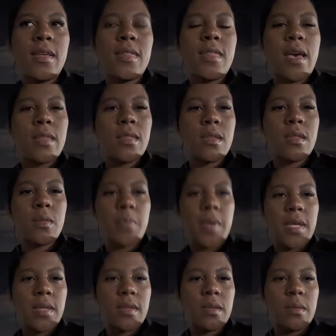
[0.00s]
That's a
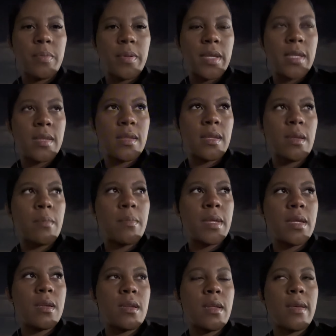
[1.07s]
space and a place that I'm
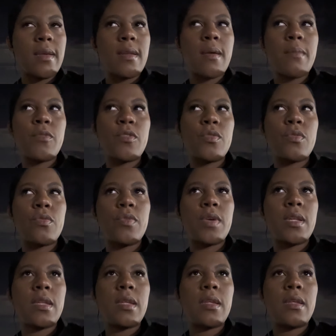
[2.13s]
in. And I'm just
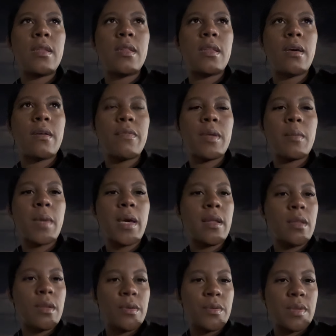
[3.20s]
really loving my
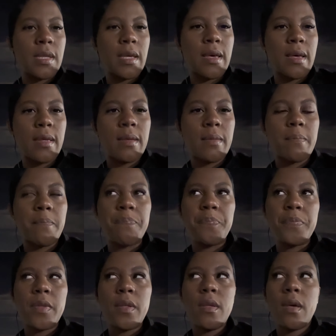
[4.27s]
alone time.
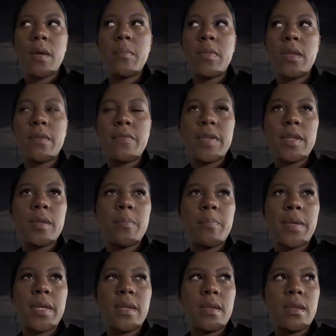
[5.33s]
I'm loving the
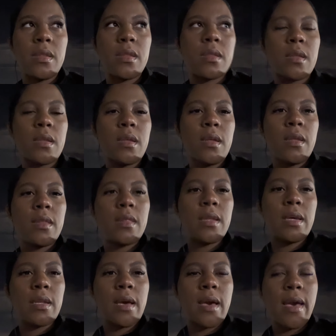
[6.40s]
peace
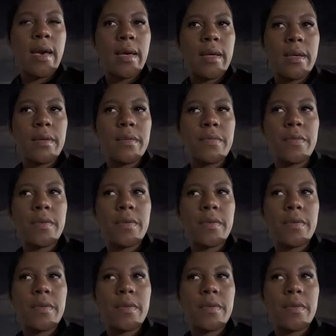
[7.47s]
that I have.